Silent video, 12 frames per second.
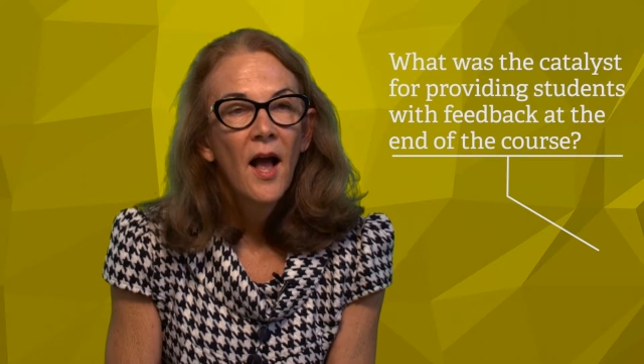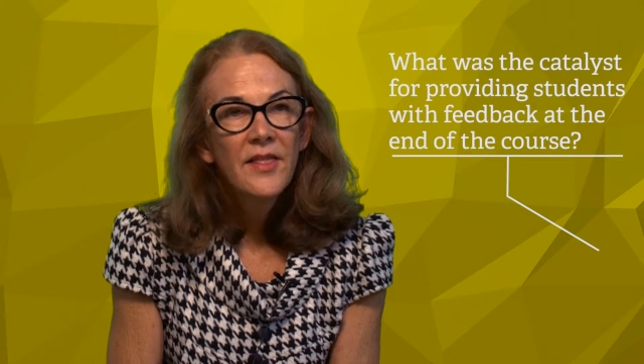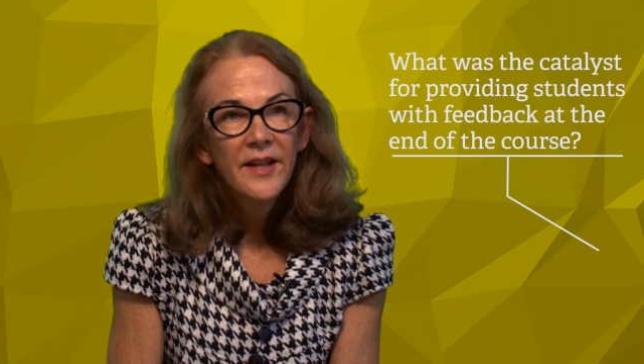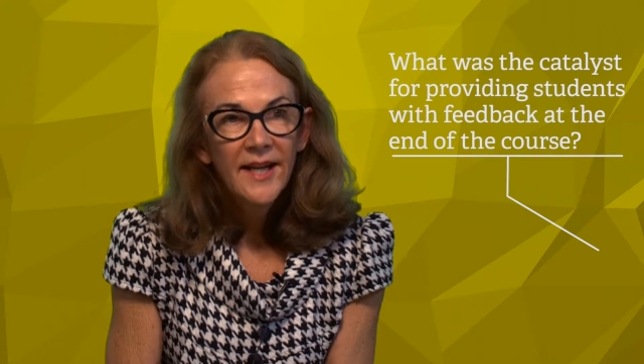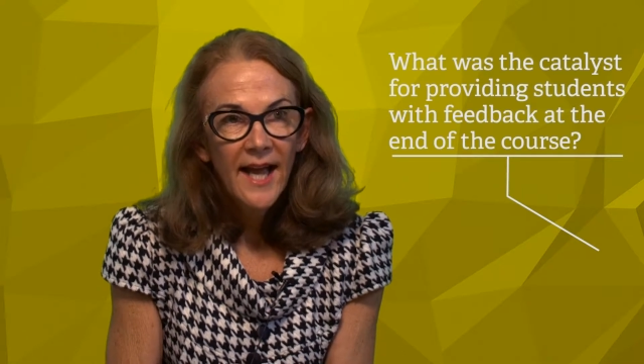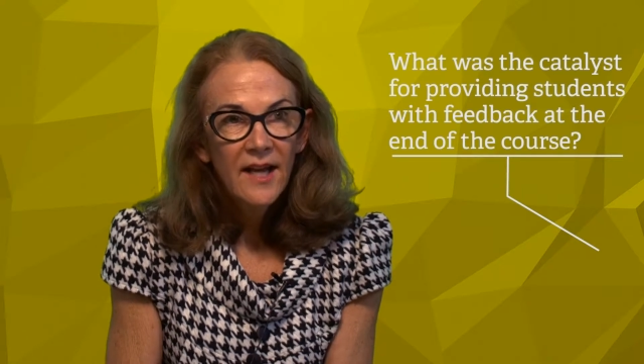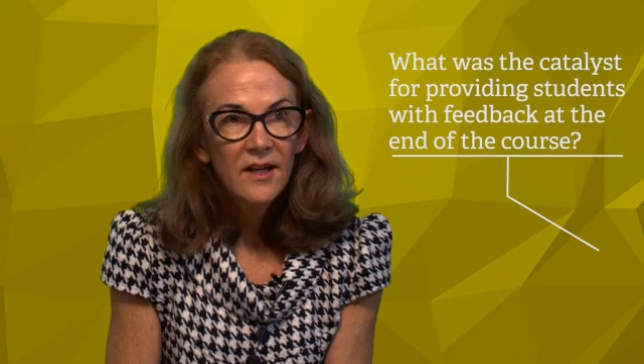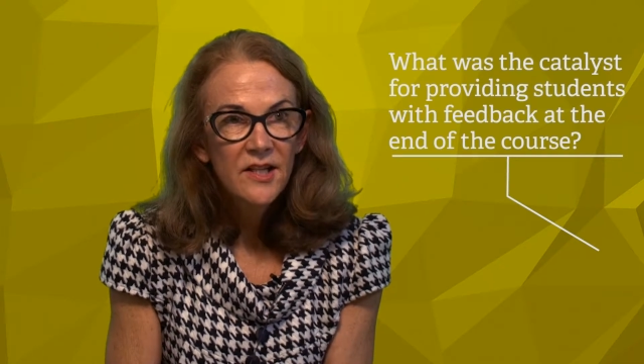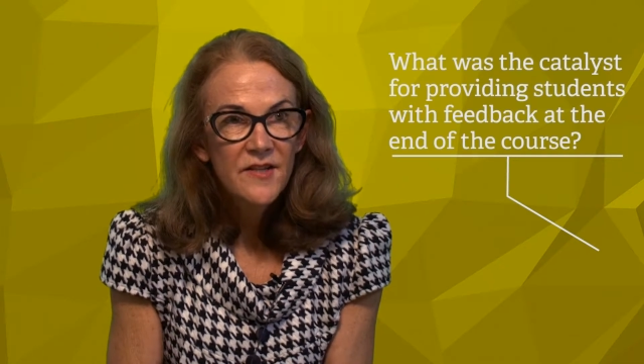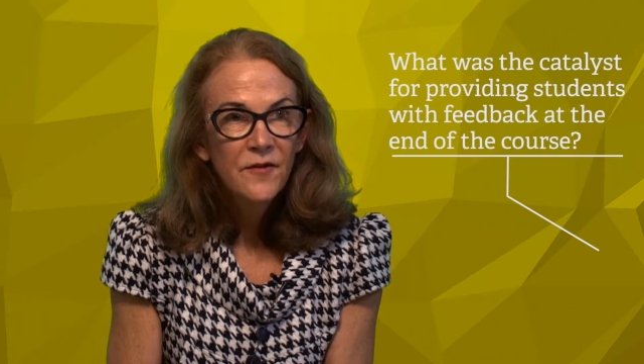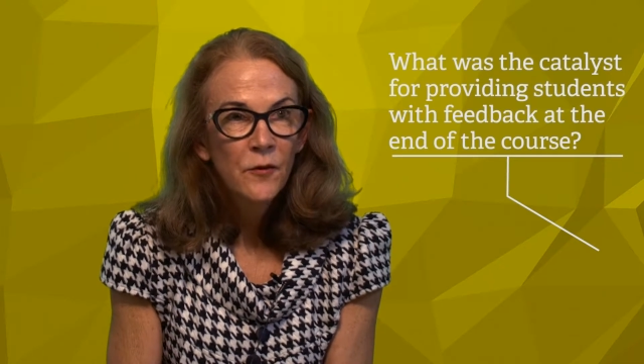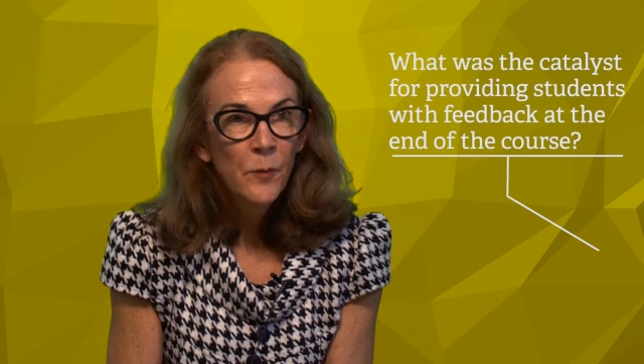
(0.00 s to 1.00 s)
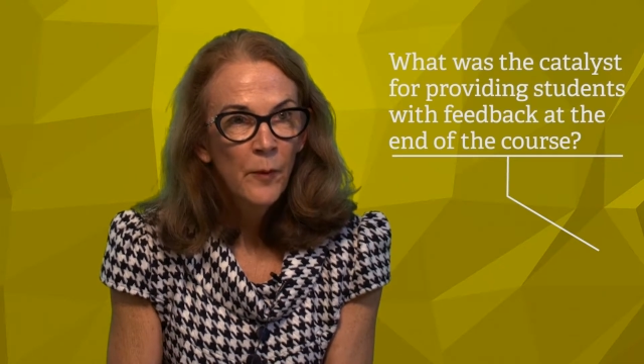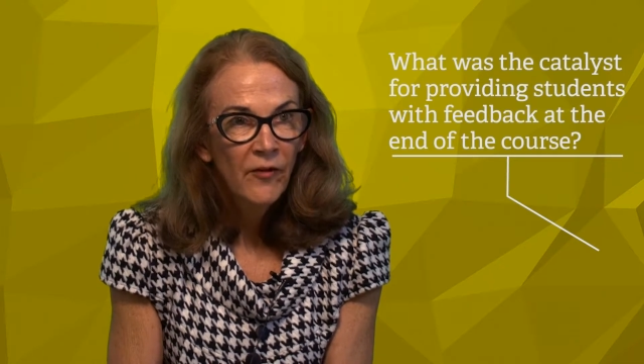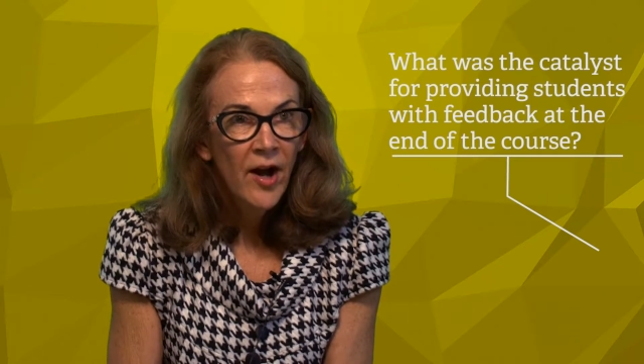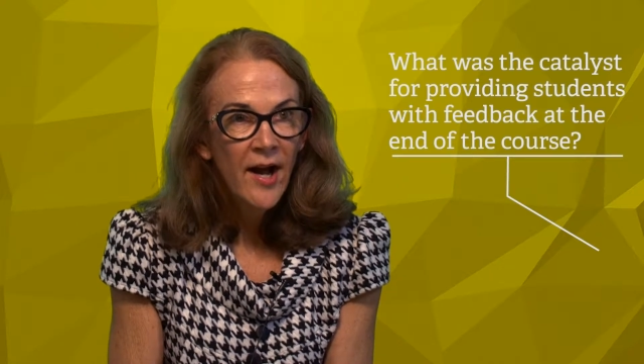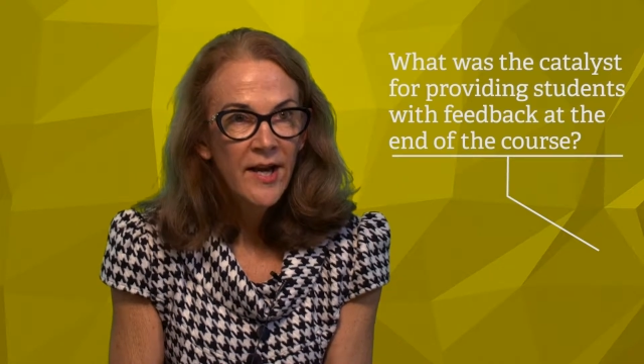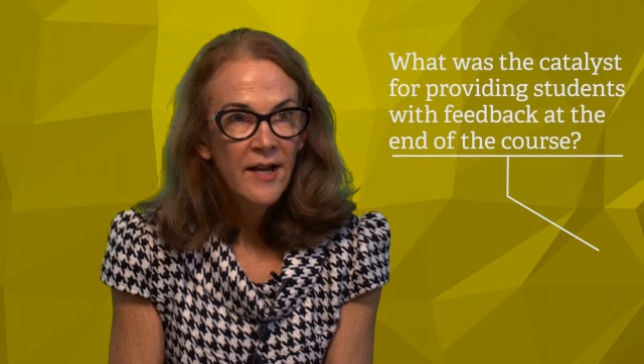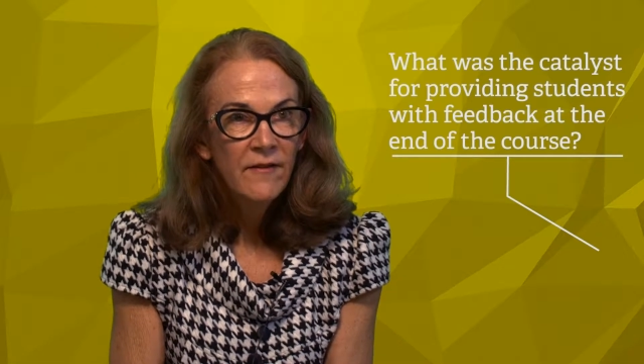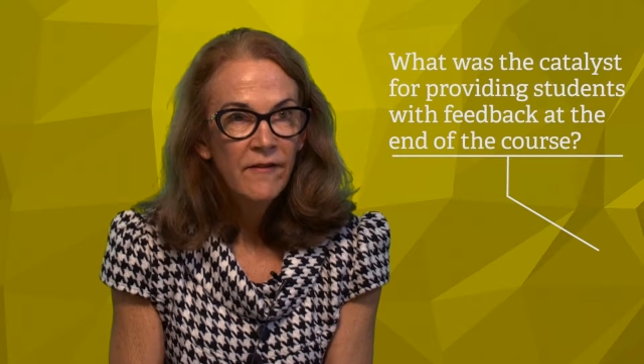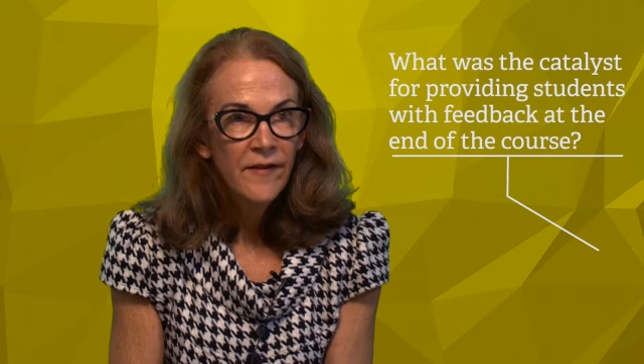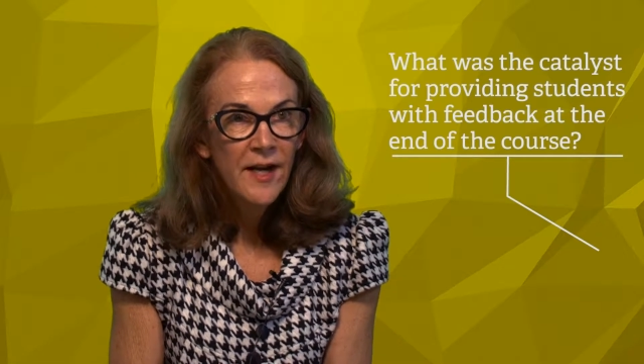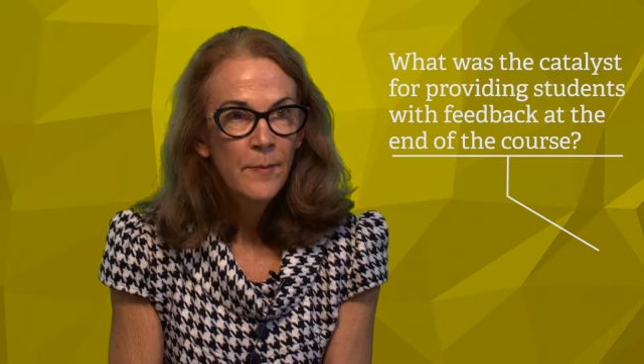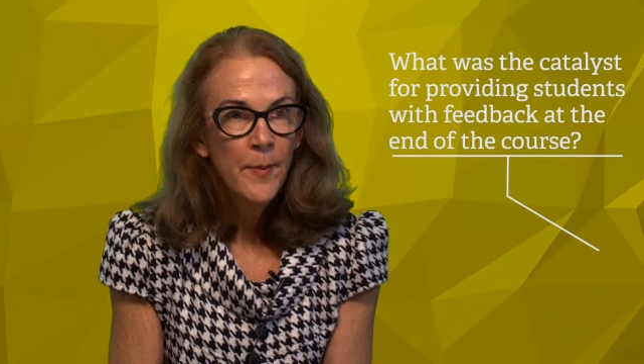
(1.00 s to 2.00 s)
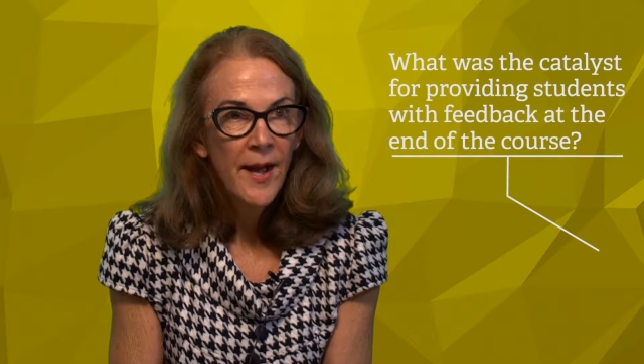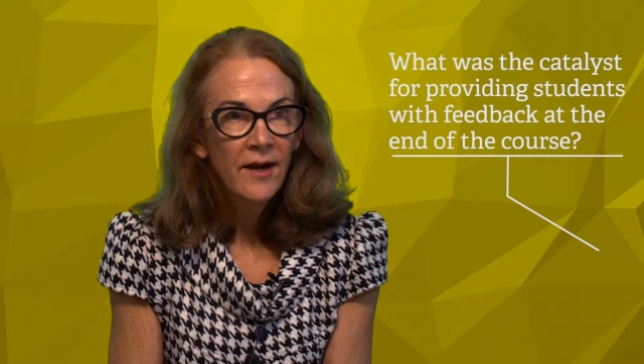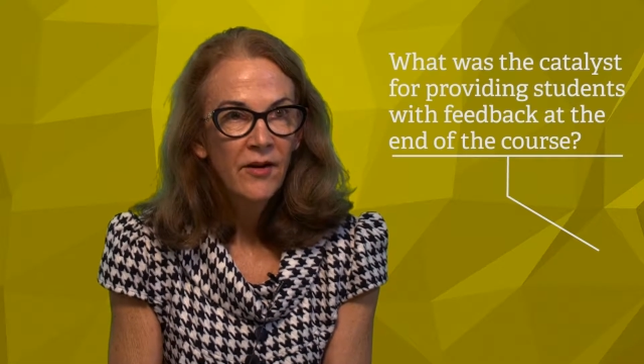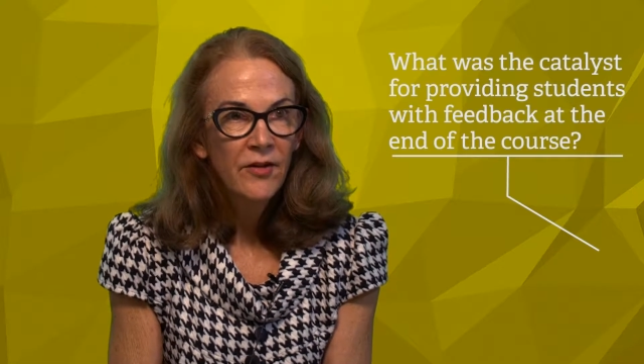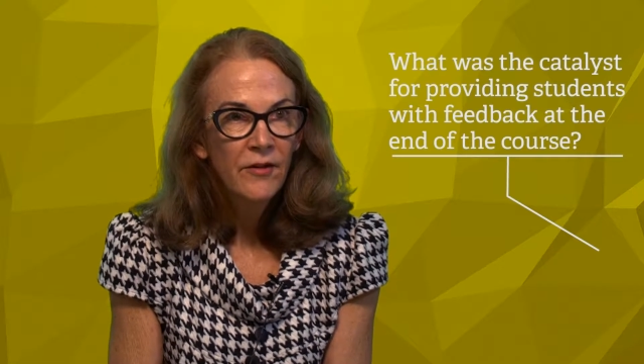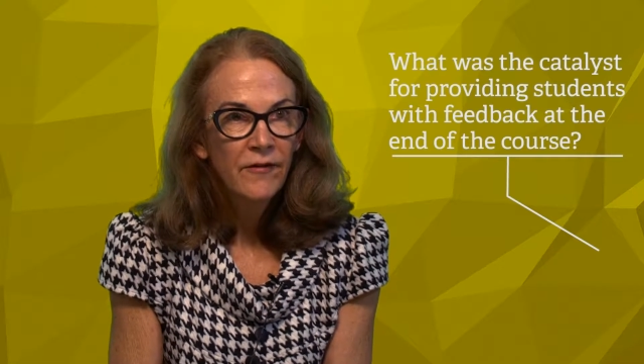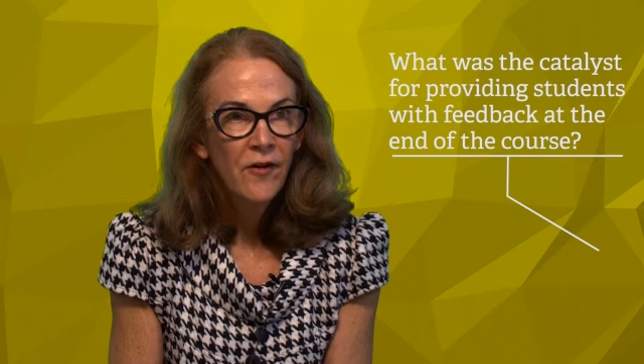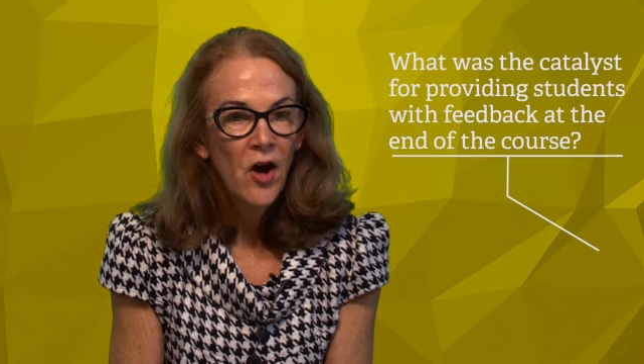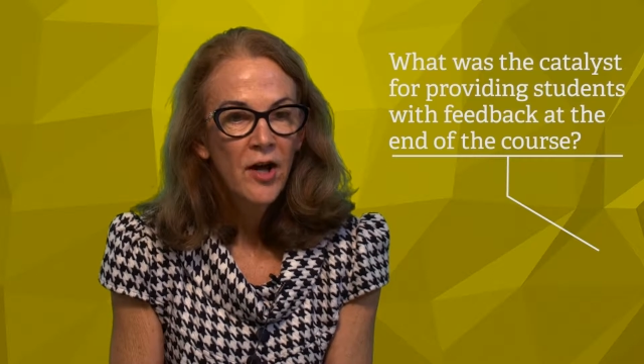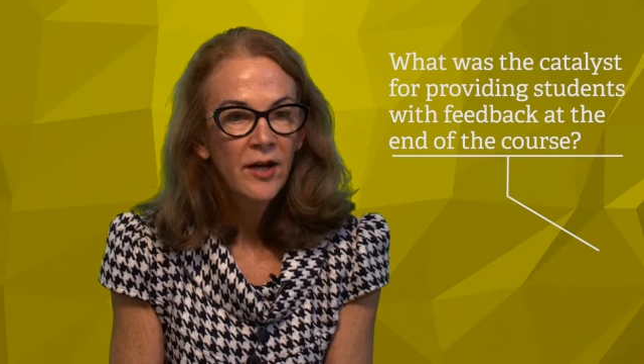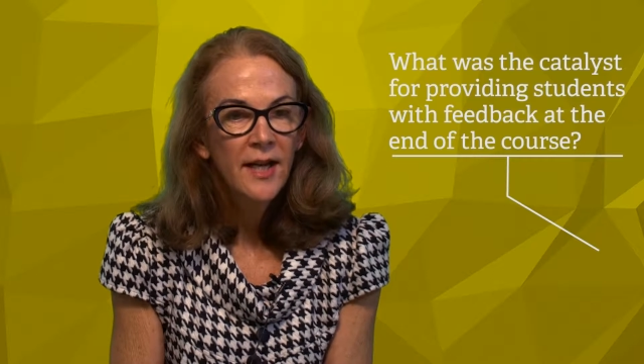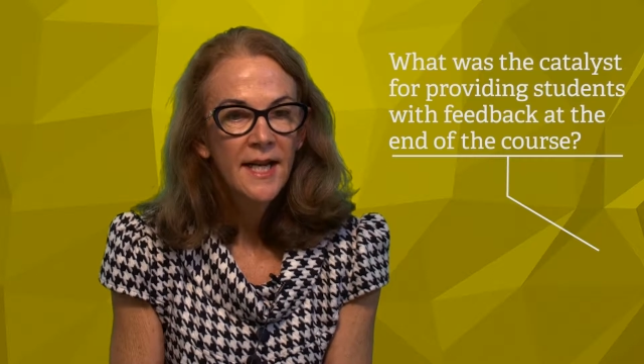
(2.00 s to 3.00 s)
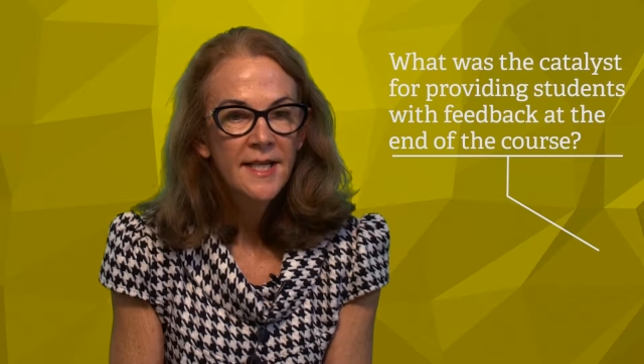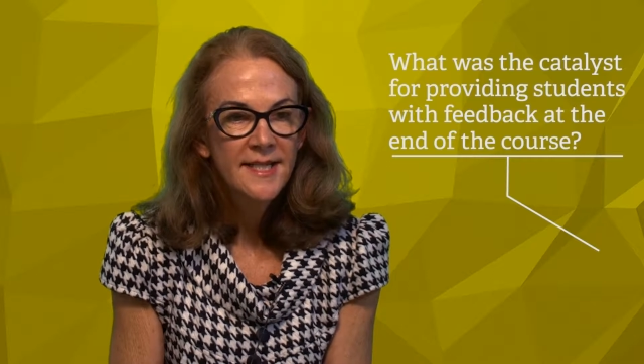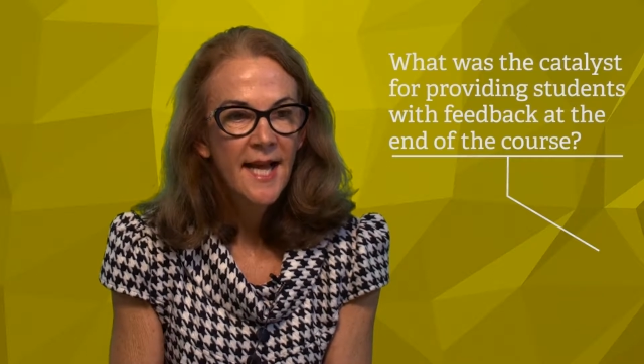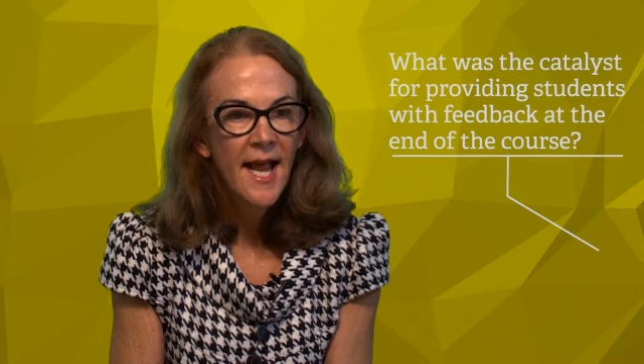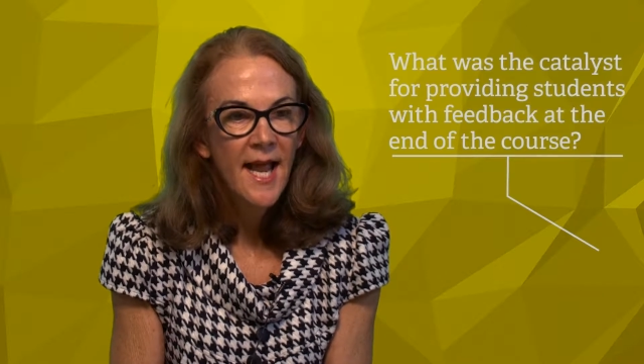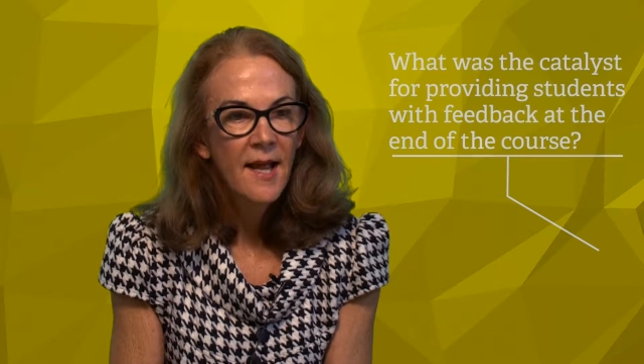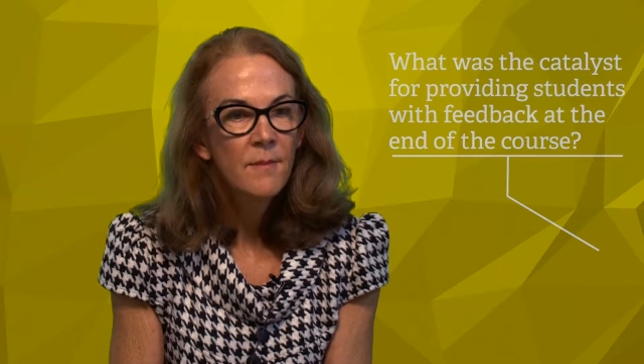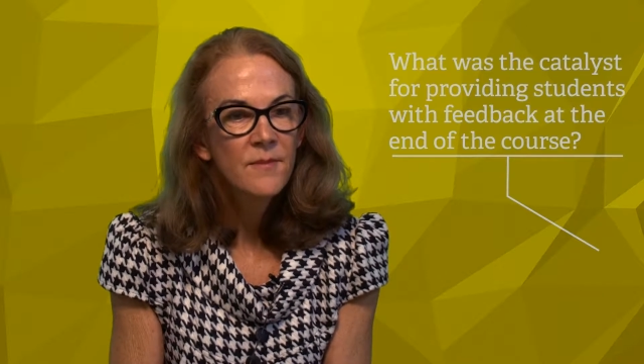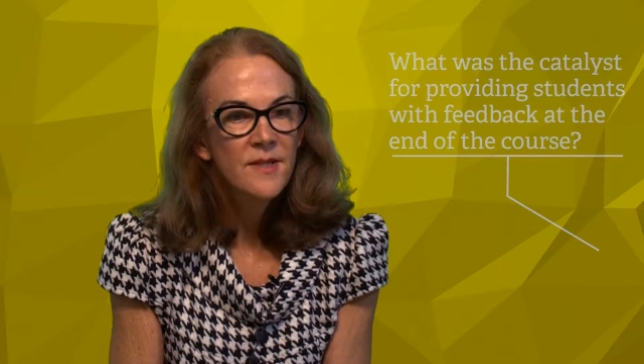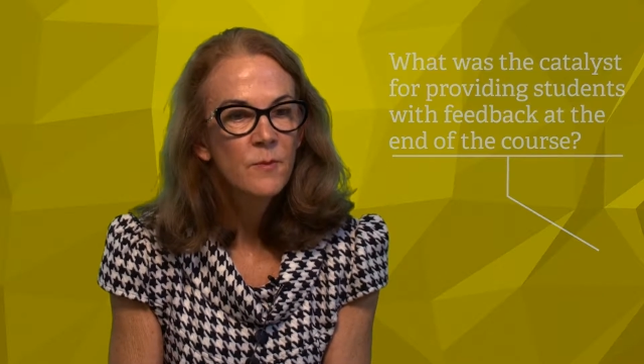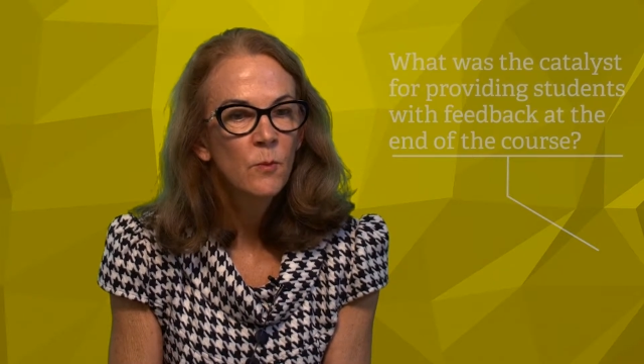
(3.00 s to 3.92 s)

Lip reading: The catalyst for providing feedback on the final exams